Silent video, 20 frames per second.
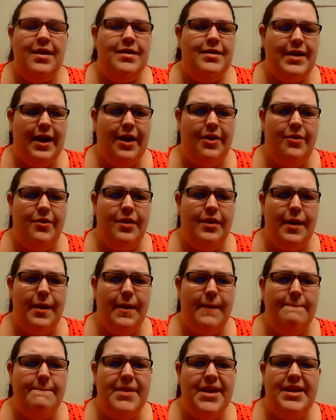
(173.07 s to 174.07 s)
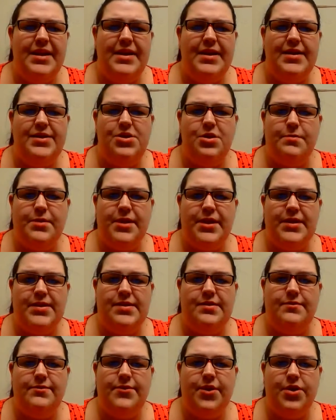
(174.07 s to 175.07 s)
Now, many kids are placed
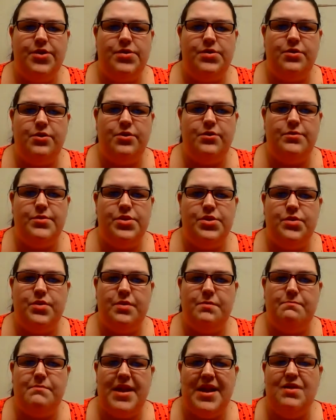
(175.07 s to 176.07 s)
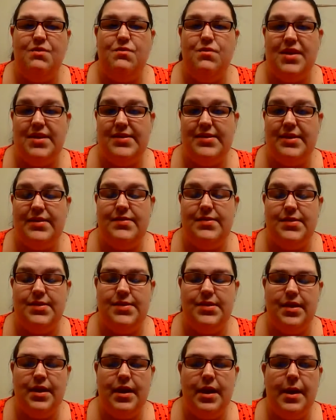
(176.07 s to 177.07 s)
in foster homes due to many reasons:
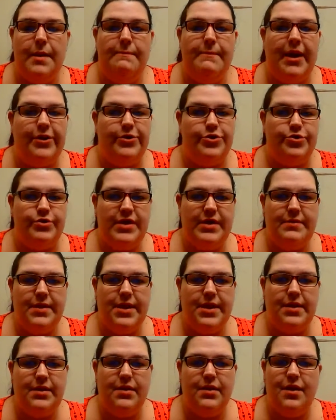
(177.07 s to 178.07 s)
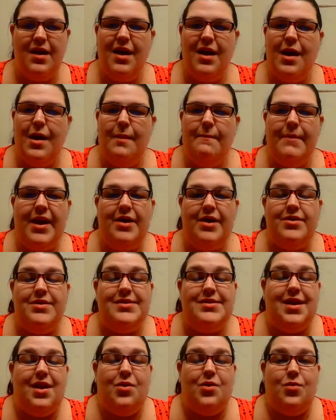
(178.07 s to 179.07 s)
maltreatment,
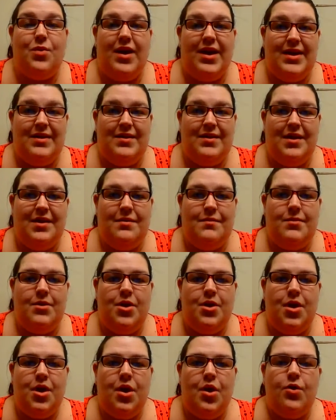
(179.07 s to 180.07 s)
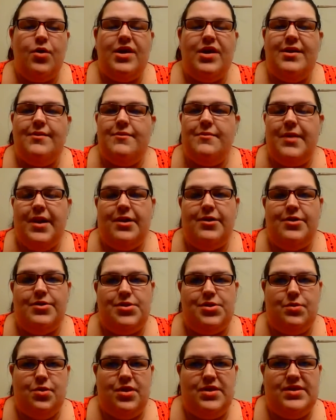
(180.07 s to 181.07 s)
parents not wanting them, or even
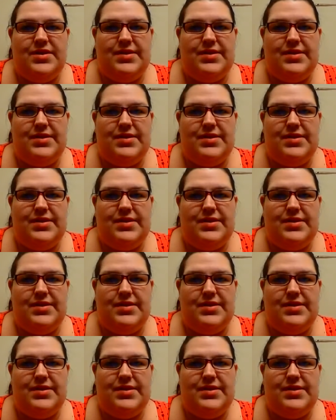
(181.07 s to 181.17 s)
parents who are